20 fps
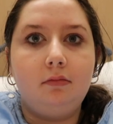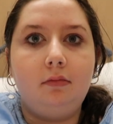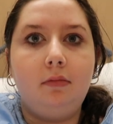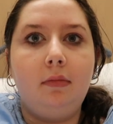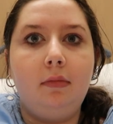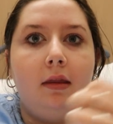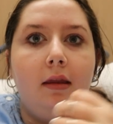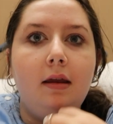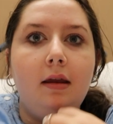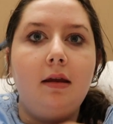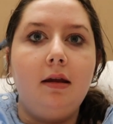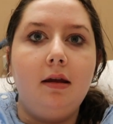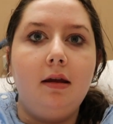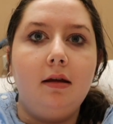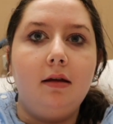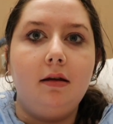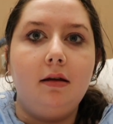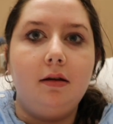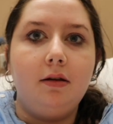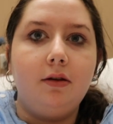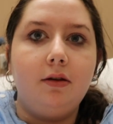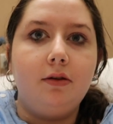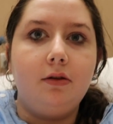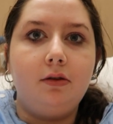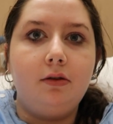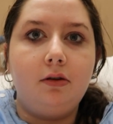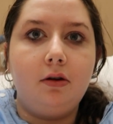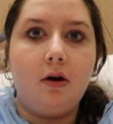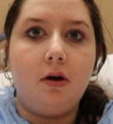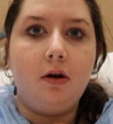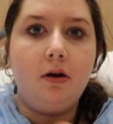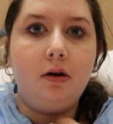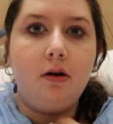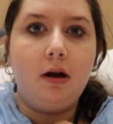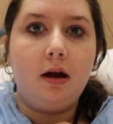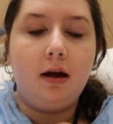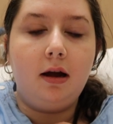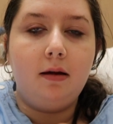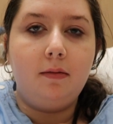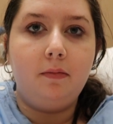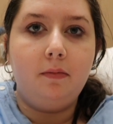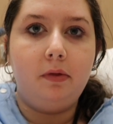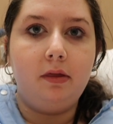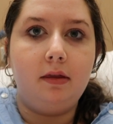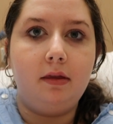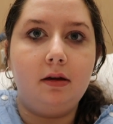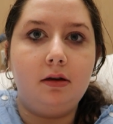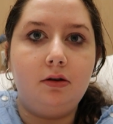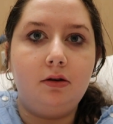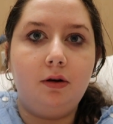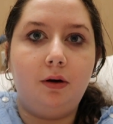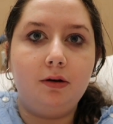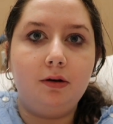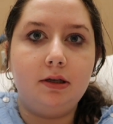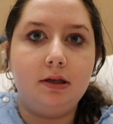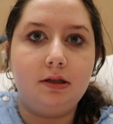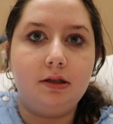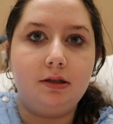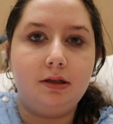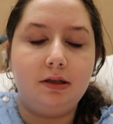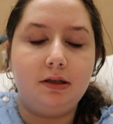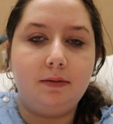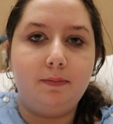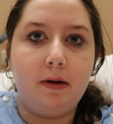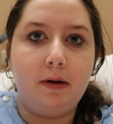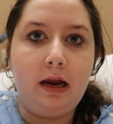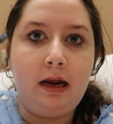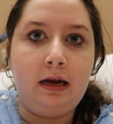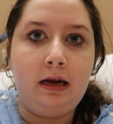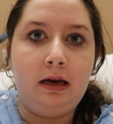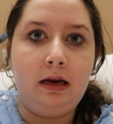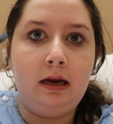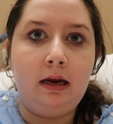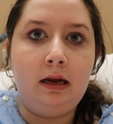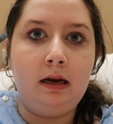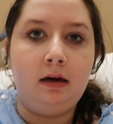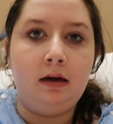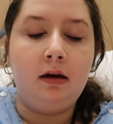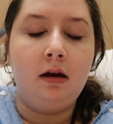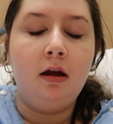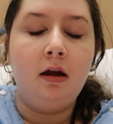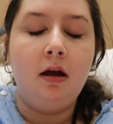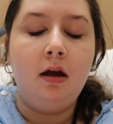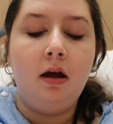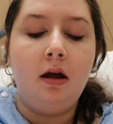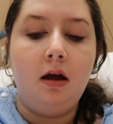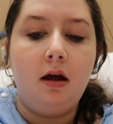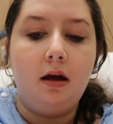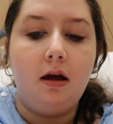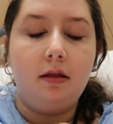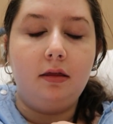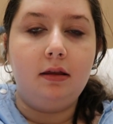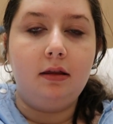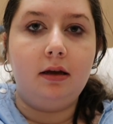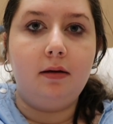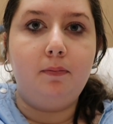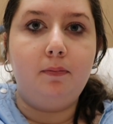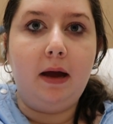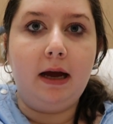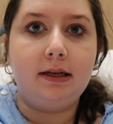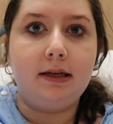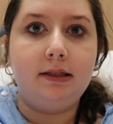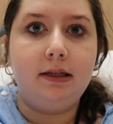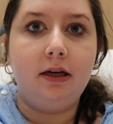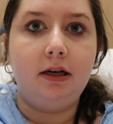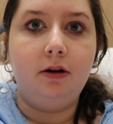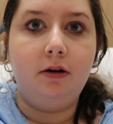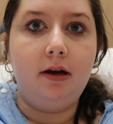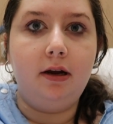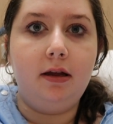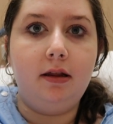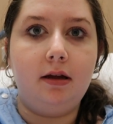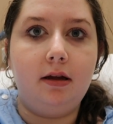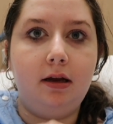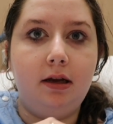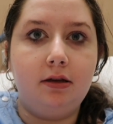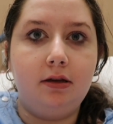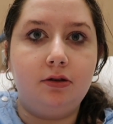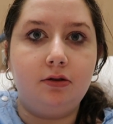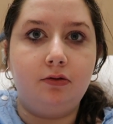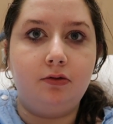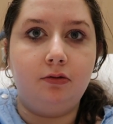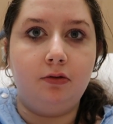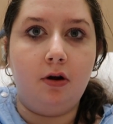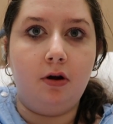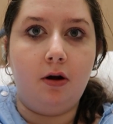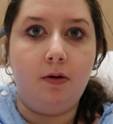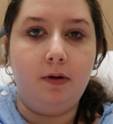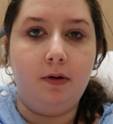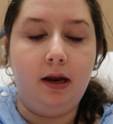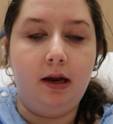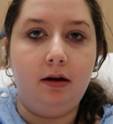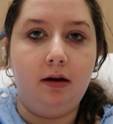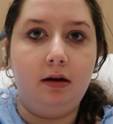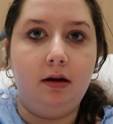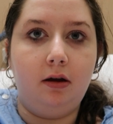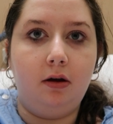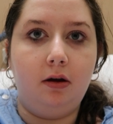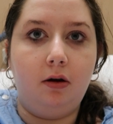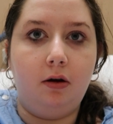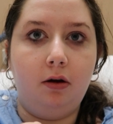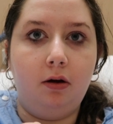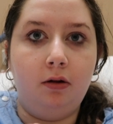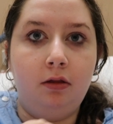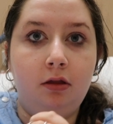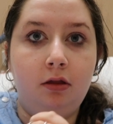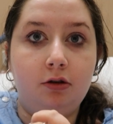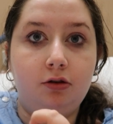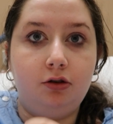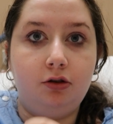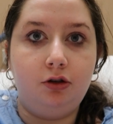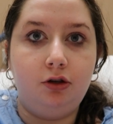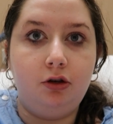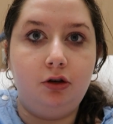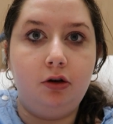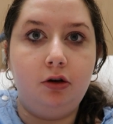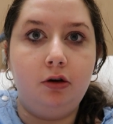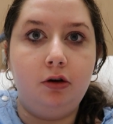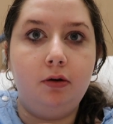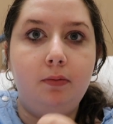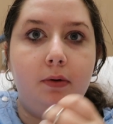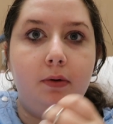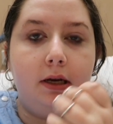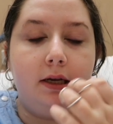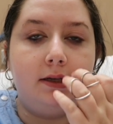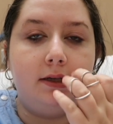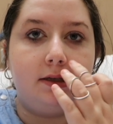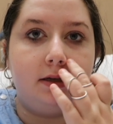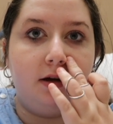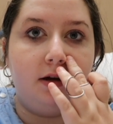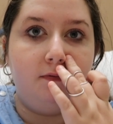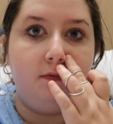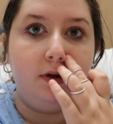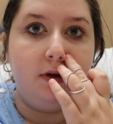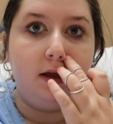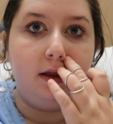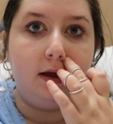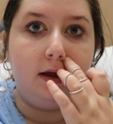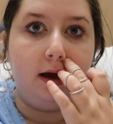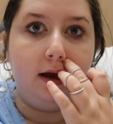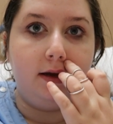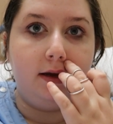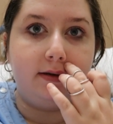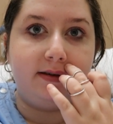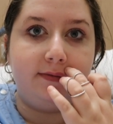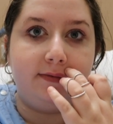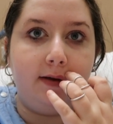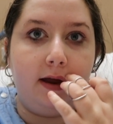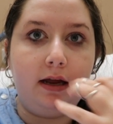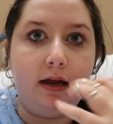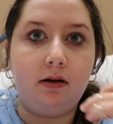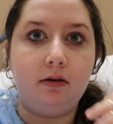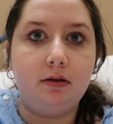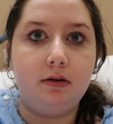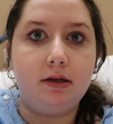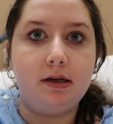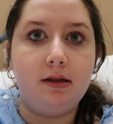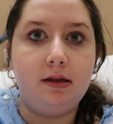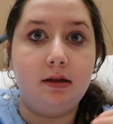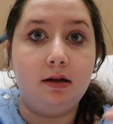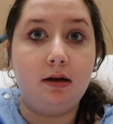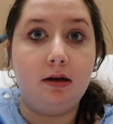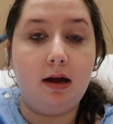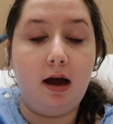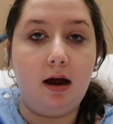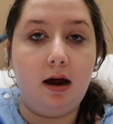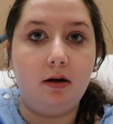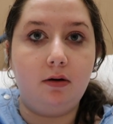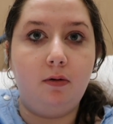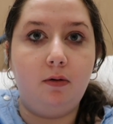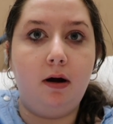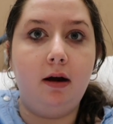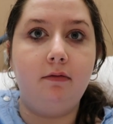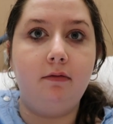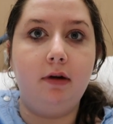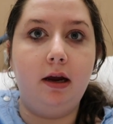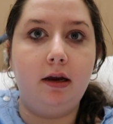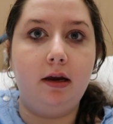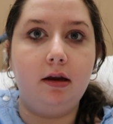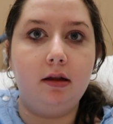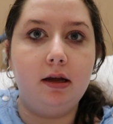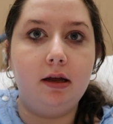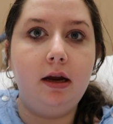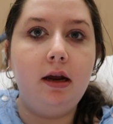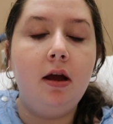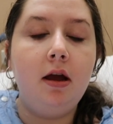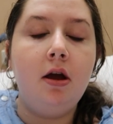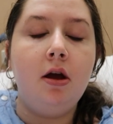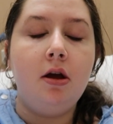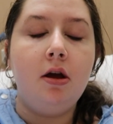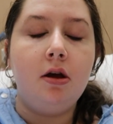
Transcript: So the doctor's just been in. The bacteria that is growing on the tube is something that is found in the gut quite regularly.